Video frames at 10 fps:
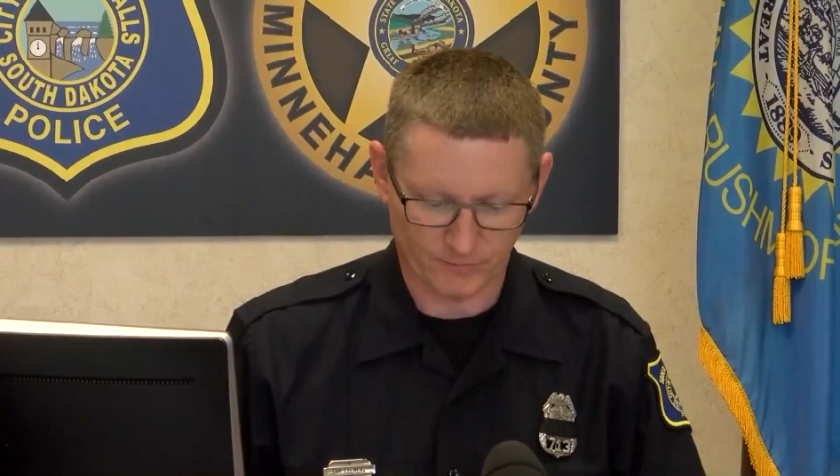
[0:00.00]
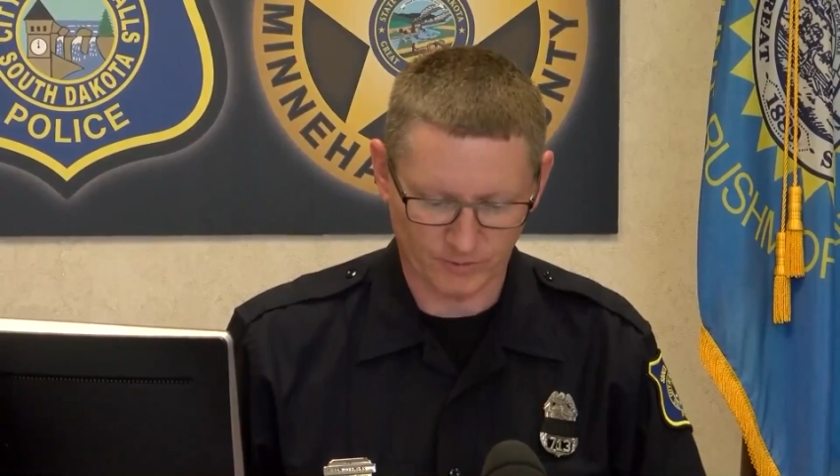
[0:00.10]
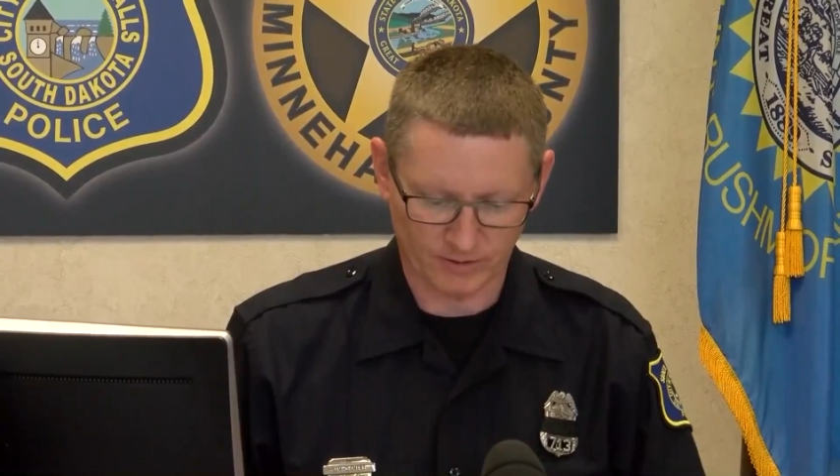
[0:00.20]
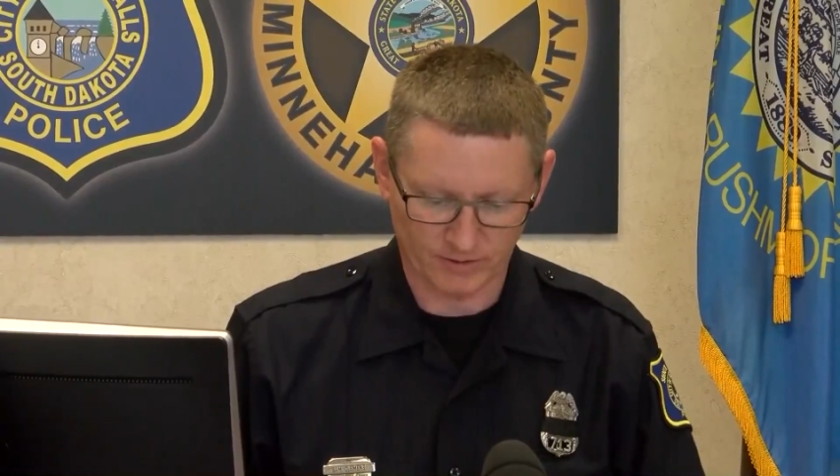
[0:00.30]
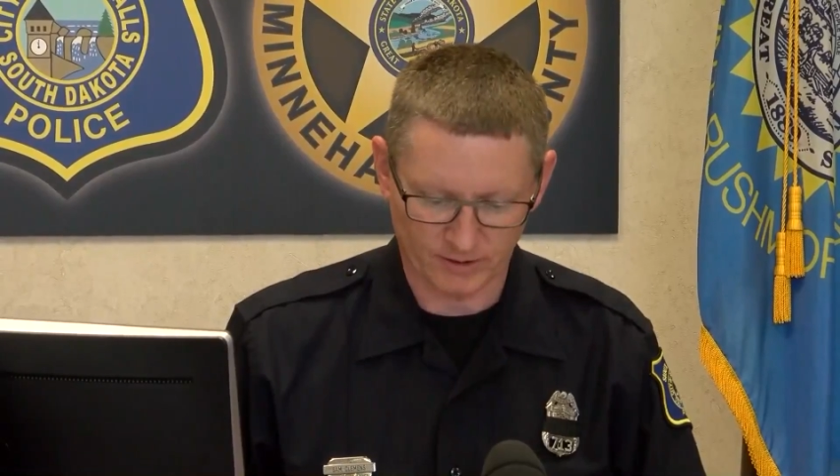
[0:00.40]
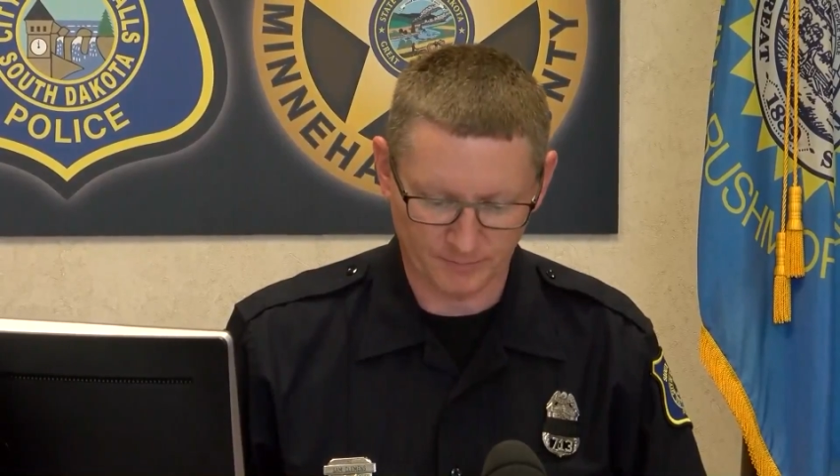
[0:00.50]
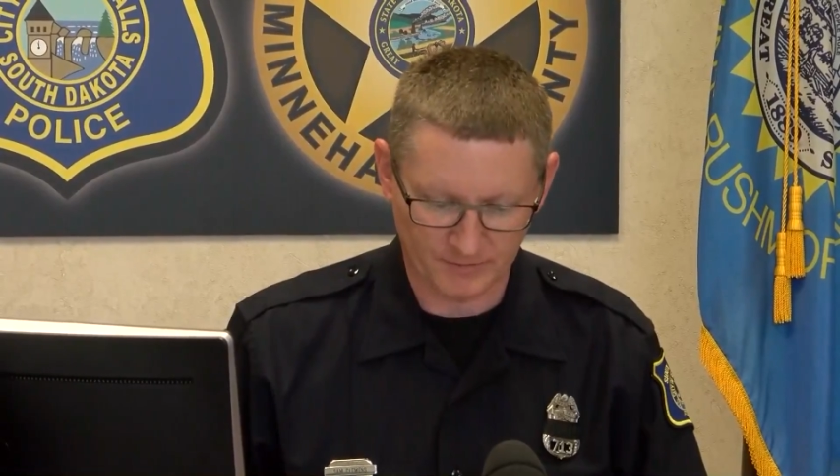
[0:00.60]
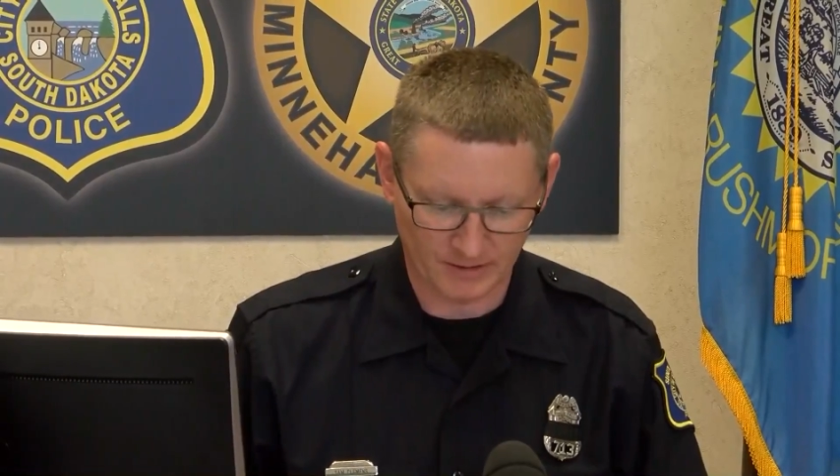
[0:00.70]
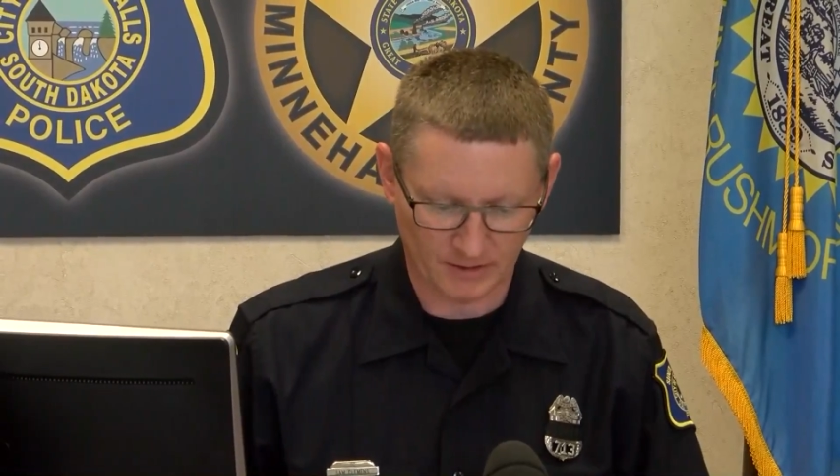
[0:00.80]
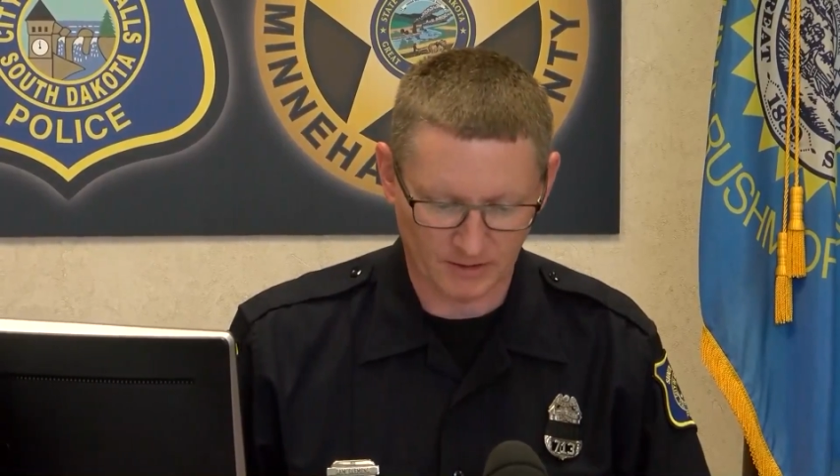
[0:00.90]
with an
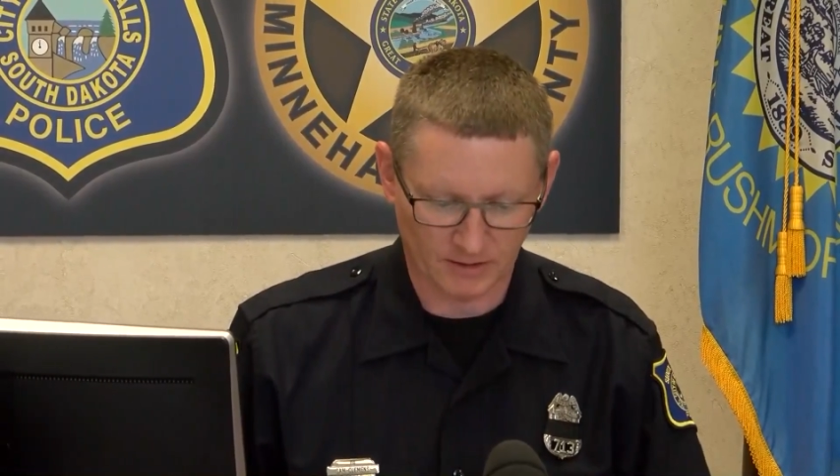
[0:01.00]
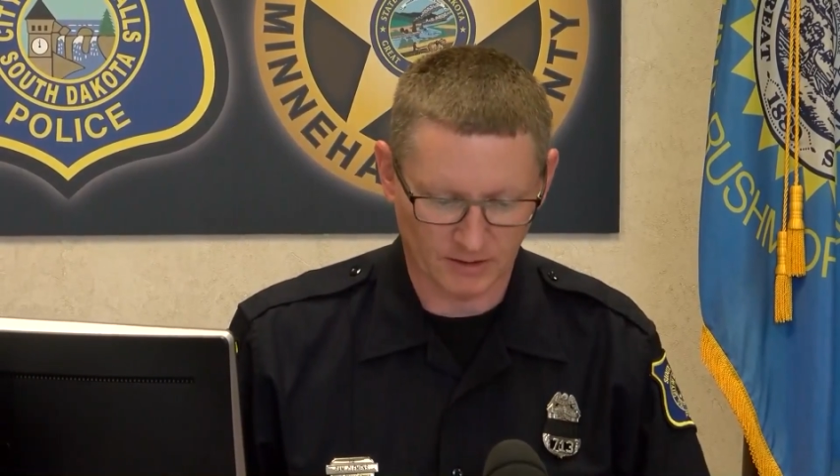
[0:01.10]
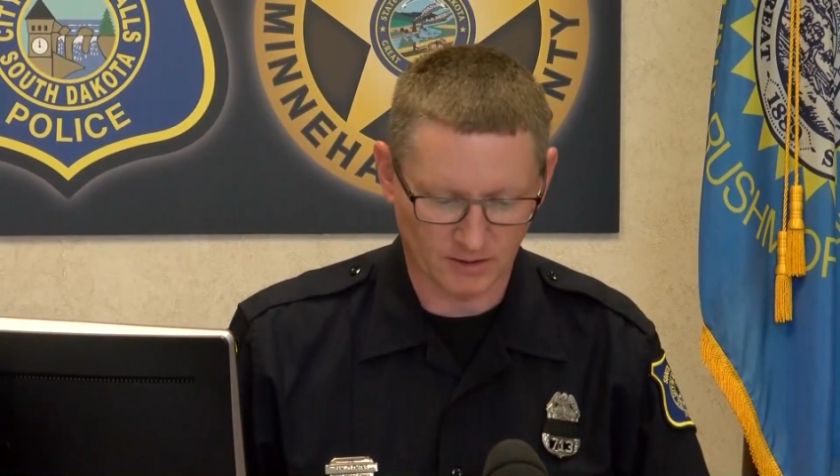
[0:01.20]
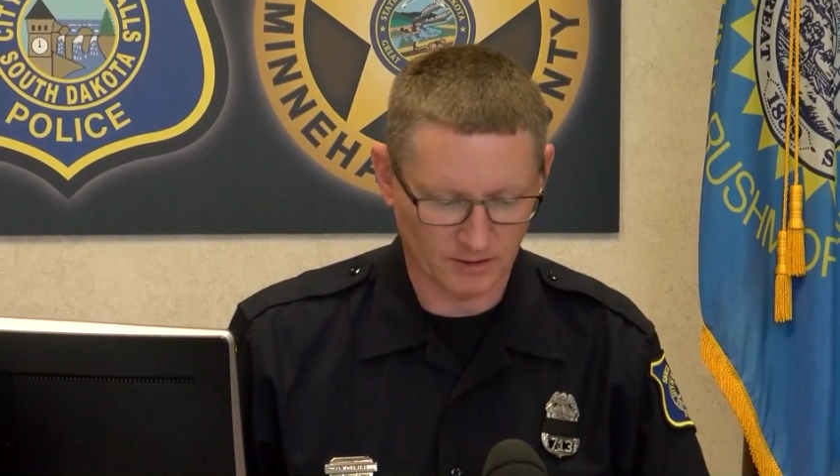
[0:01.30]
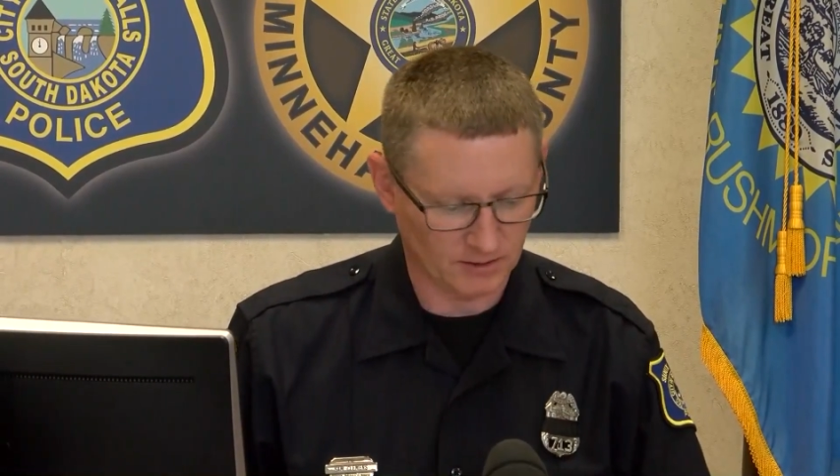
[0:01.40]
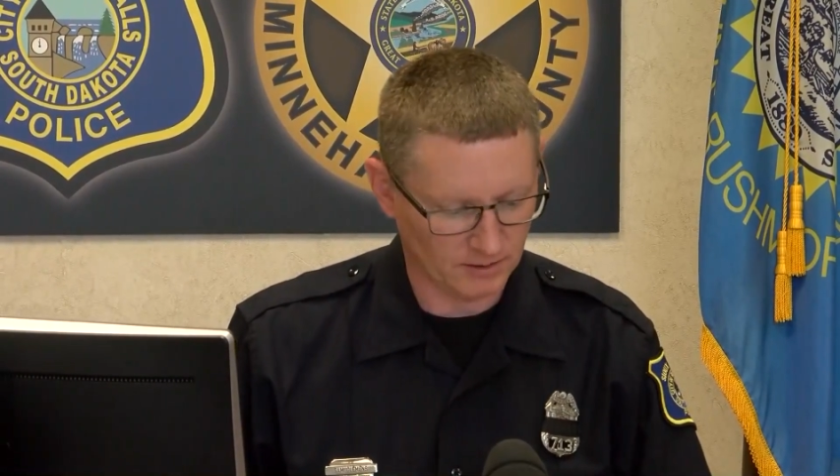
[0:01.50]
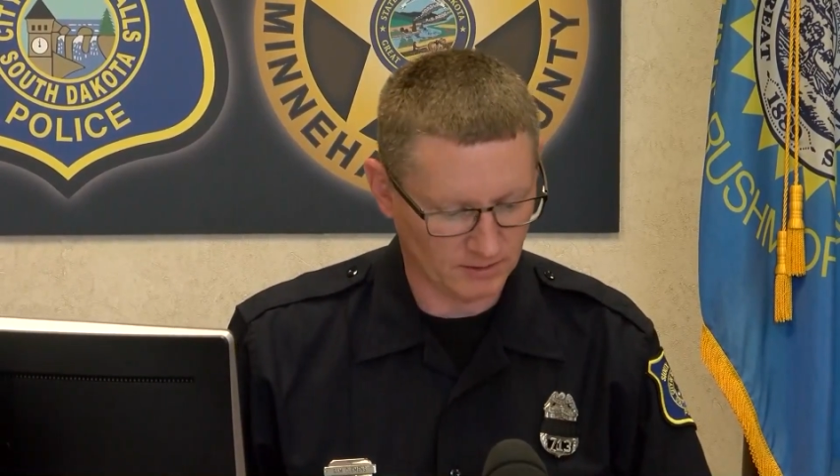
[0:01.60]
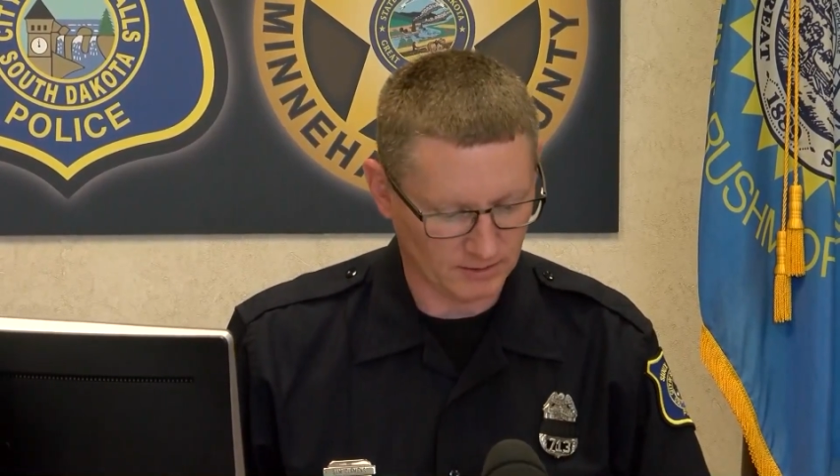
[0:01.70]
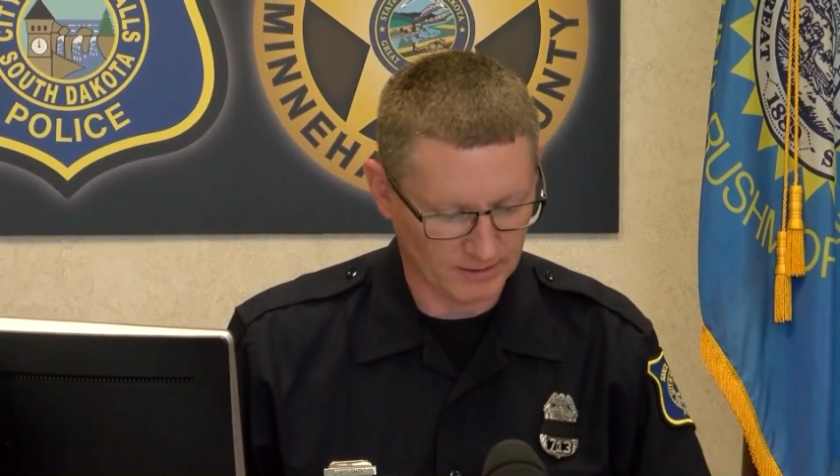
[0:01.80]
update on the